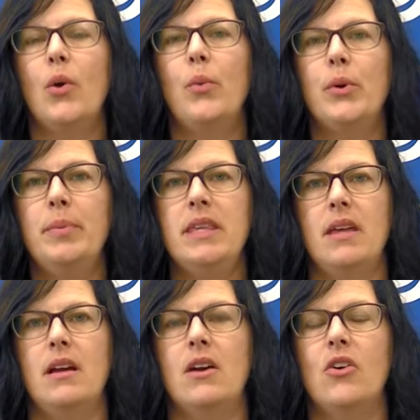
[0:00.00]
We'll be
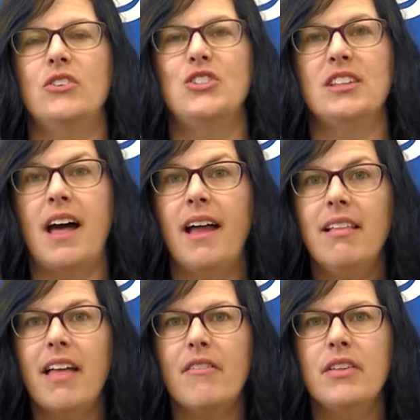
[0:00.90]
there on July
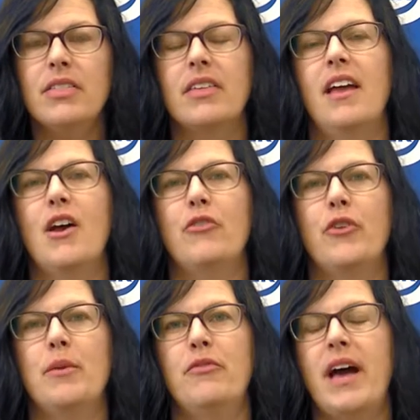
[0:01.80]
11th
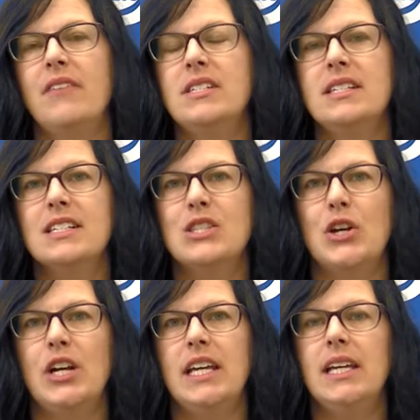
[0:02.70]
5 to
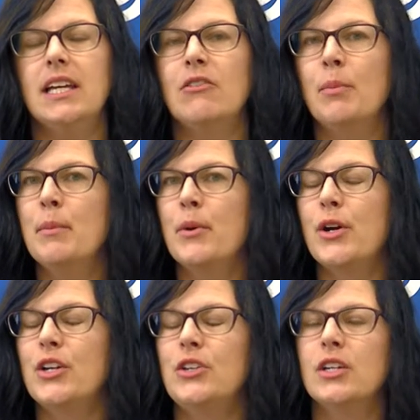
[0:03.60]
6.30. And
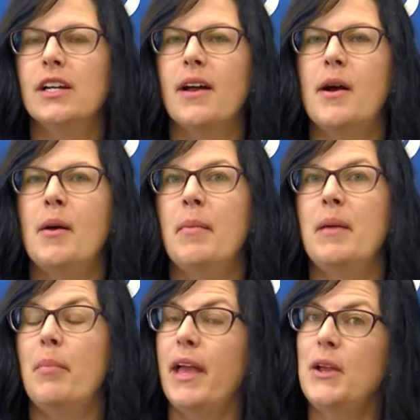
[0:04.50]
remember, you can come
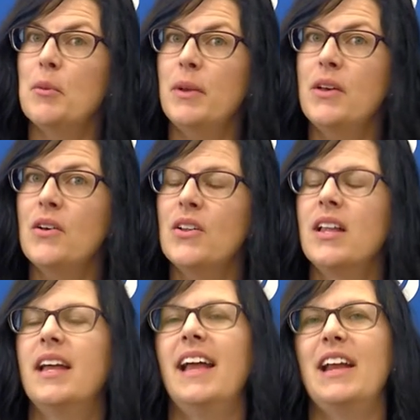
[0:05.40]
and pay your
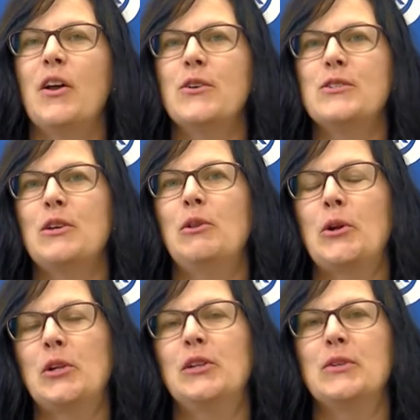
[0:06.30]
bill and also
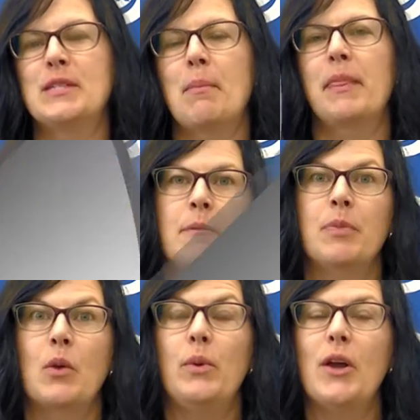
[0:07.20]
learn a little something.
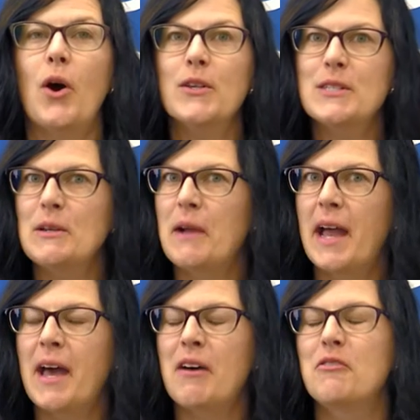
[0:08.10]
We also
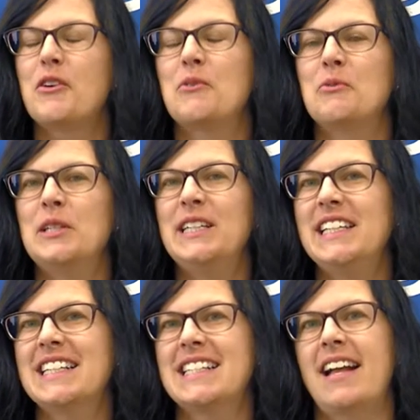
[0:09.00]
have a really
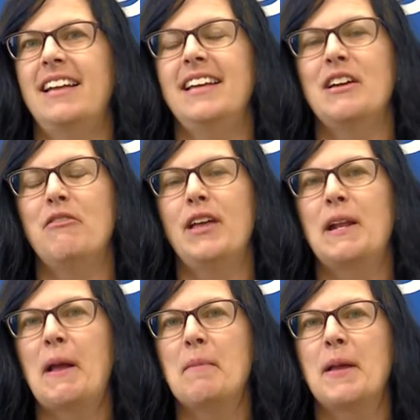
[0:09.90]
exciting
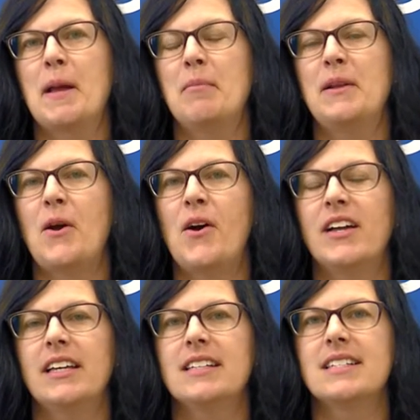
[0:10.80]
event coming up in
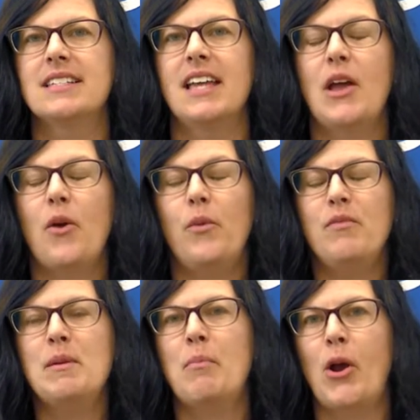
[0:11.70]
August.
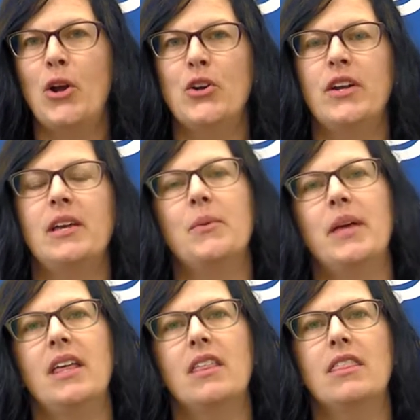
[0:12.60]
We've been partnering
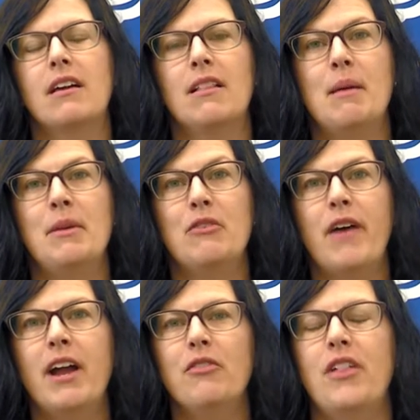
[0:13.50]
with the Columbia
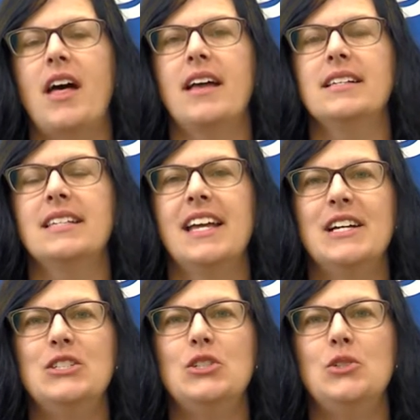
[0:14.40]
Fireflies
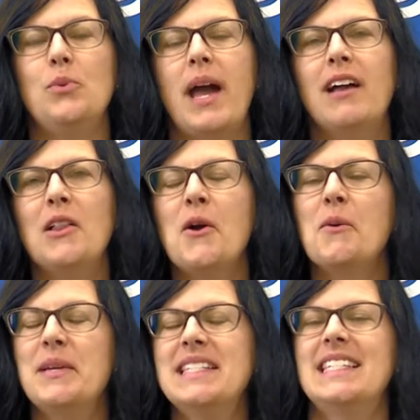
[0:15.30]
to do Wag
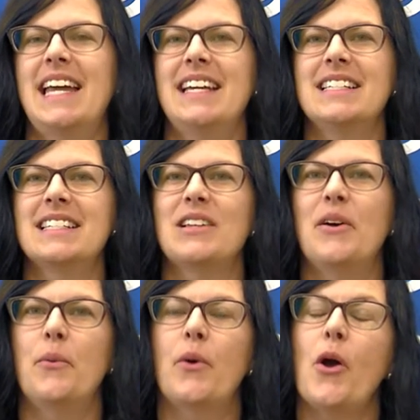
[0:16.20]
Along Wednesdays,
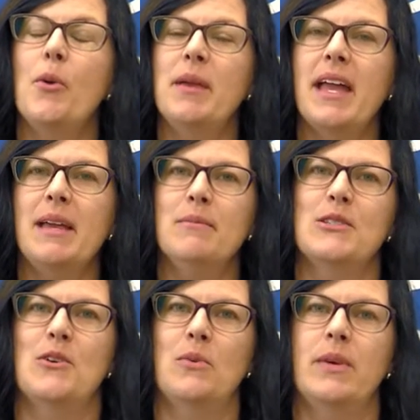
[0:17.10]
home games
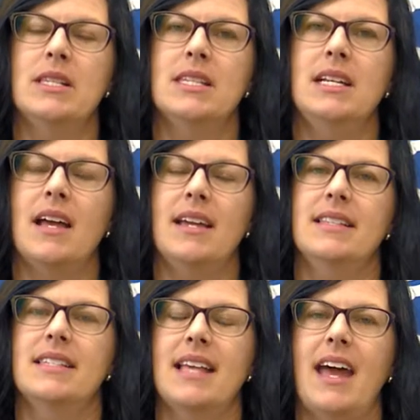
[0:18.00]
on Wednesday
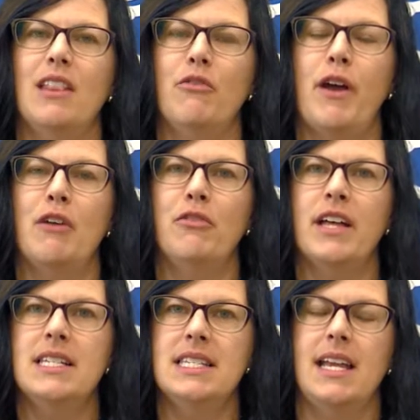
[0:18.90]
nights at the
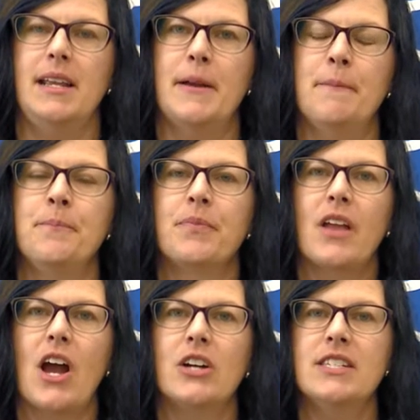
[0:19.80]
Firefly Stadium.
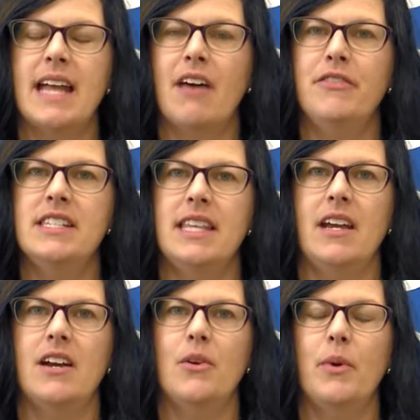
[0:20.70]
Our staff is
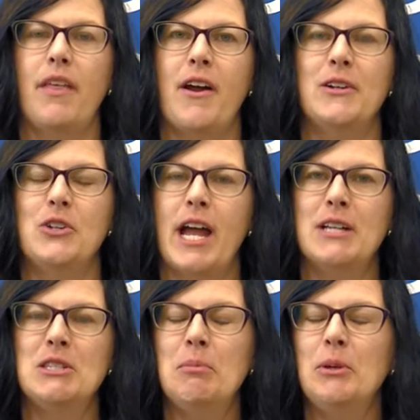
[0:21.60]
there with our
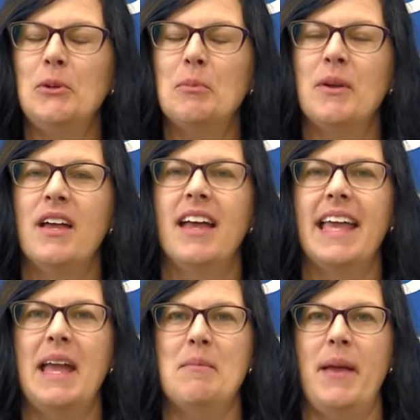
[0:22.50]
Trash the Poop
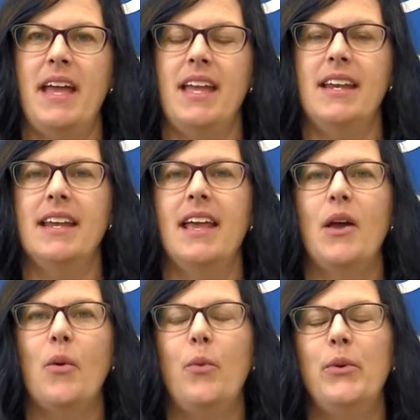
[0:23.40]
campaign.
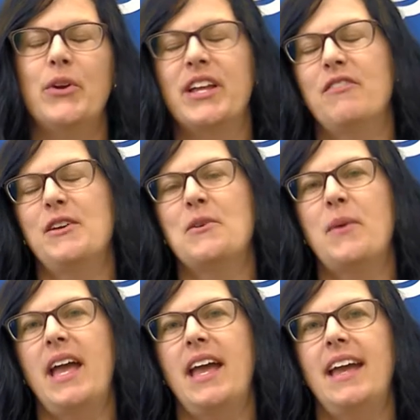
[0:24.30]
We're giving
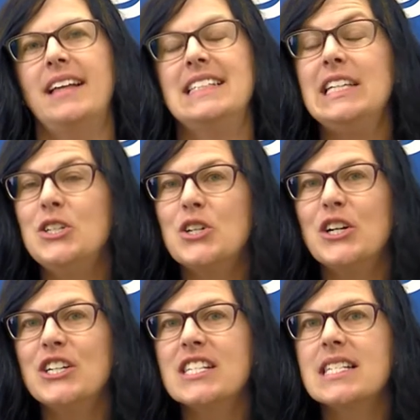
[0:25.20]
away
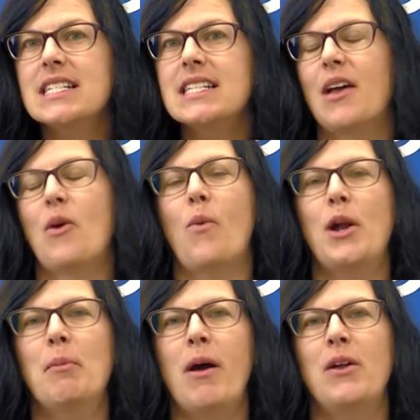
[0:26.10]
t-shirts,
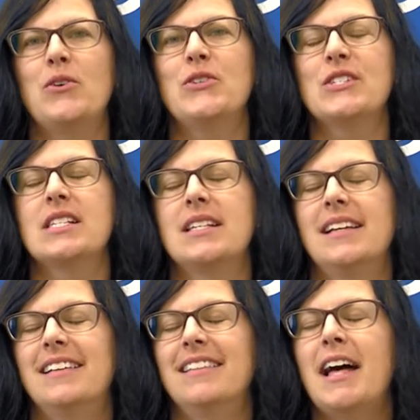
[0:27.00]
water bottles,
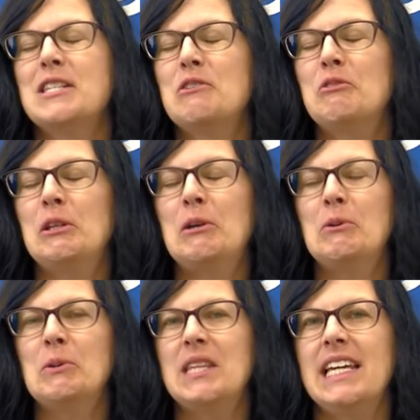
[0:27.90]
lots of really
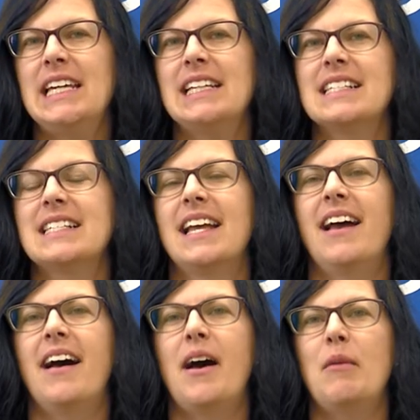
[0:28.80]
cool things.
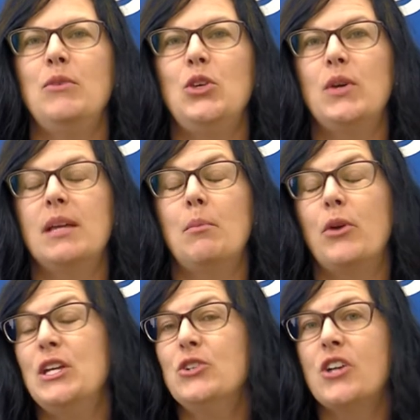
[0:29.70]
Um, you can
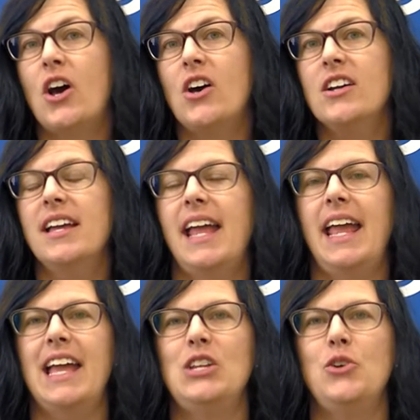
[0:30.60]
bring your dog
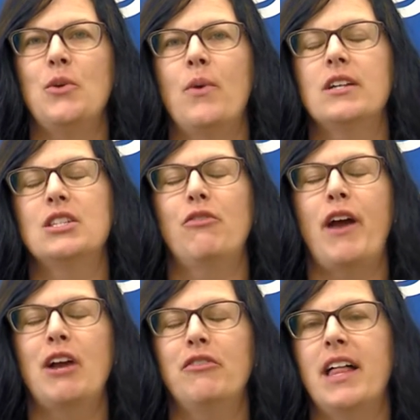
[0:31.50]
and you can watch the
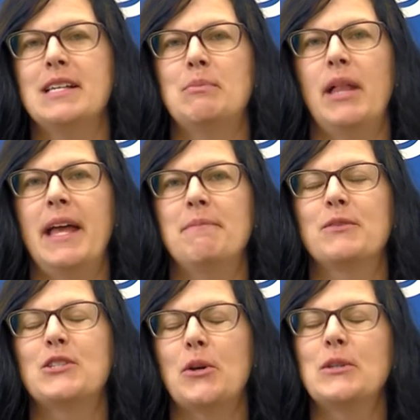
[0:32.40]
fireflies play.
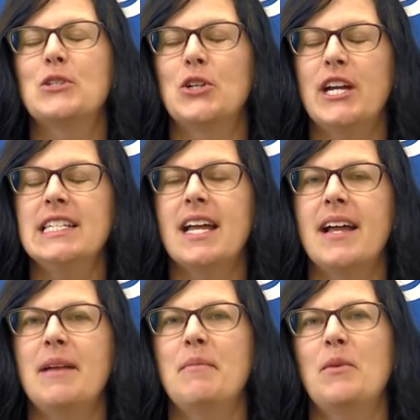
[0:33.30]
So it's a great
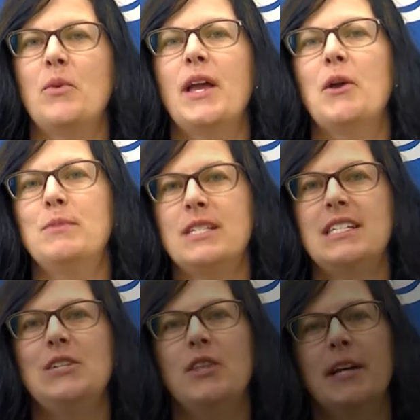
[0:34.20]
time and we hope to
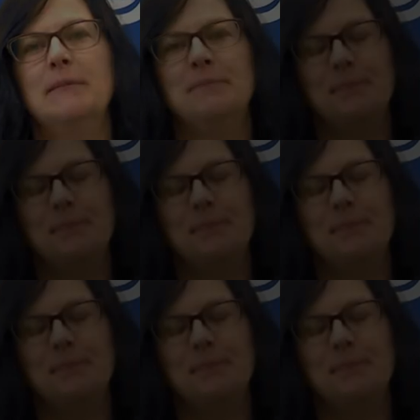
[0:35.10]
see you there.